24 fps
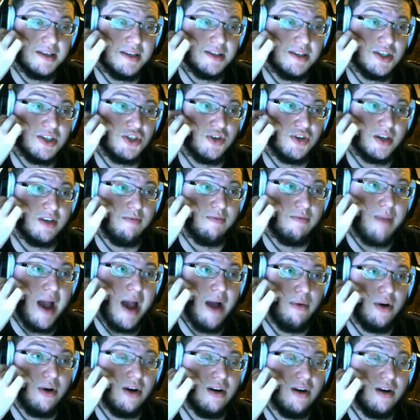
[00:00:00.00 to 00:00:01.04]
destructive
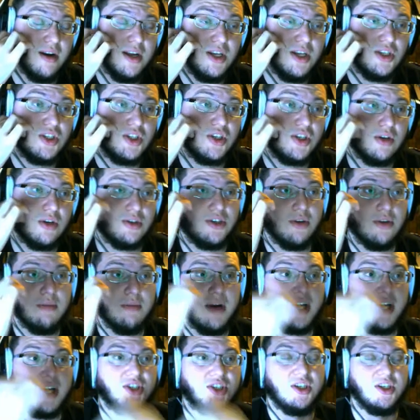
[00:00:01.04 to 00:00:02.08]
power so
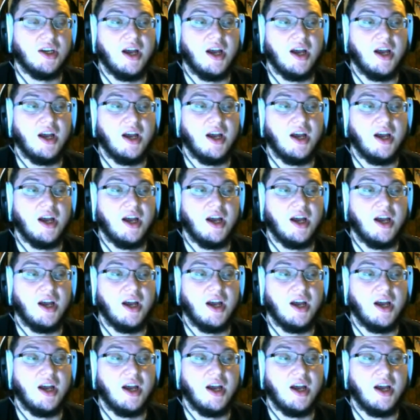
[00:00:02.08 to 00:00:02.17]
much.